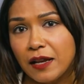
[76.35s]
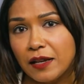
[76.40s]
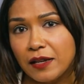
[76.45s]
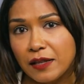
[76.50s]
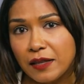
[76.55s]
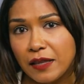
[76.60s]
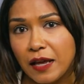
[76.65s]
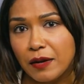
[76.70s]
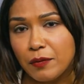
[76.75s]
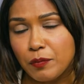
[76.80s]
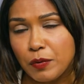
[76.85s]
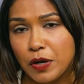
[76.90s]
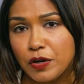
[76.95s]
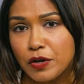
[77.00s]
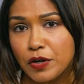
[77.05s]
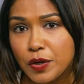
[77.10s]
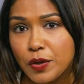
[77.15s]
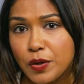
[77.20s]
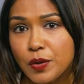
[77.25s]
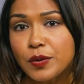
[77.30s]
that we're
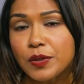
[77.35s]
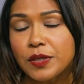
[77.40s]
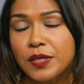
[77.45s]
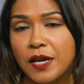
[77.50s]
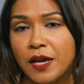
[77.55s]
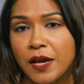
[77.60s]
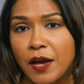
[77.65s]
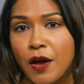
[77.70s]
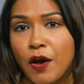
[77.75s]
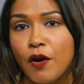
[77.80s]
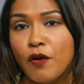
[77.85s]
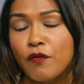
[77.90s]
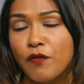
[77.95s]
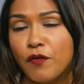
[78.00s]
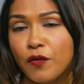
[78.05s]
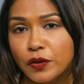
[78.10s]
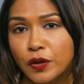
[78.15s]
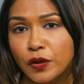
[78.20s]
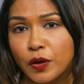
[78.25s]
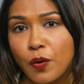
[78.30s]
using
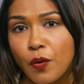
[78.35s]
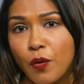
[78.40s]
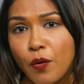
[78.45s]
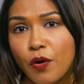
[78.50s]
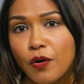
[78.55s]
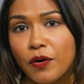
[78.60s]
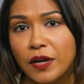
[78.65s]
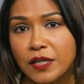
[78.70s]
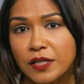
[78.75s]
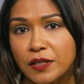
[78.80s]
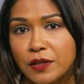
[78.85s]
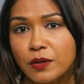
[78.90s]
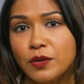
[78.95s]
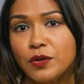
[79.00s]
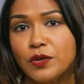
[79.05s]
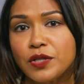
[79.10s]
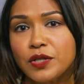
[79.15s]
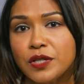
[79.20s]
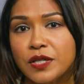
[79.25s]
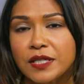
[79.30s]
for the core
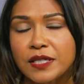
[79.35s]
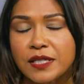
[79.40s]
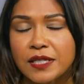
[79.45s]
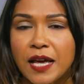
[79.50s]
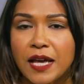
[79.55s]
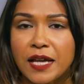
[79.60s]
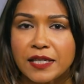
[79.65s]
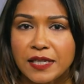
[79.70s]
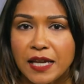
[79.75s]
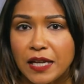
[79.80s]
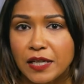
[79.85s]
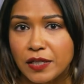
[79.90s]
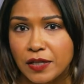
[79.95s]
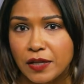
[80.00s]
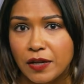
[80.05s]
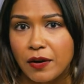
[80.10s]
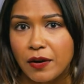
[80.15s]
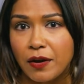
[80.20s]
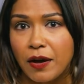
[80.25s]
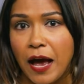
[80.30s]
exclusions tend
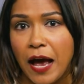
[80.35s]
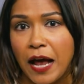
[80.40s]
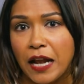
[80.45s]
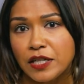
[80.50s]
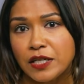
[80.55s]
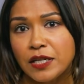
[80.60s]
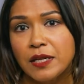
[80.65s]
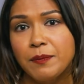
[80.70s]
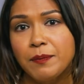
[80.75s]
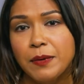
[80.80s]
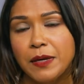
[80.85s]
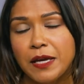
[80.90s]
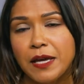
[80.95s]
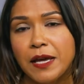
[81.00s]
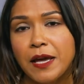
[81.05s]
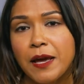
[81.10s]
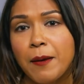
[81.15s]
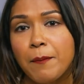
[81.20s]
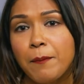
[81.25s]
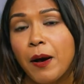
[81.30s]
to actually be
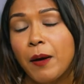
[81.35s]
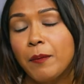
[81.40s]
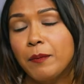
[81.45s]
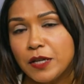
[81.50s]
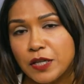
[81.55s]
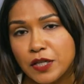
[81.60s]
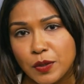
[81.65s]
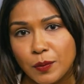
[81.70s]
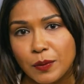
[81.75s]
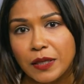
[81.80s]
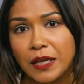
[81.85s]
published with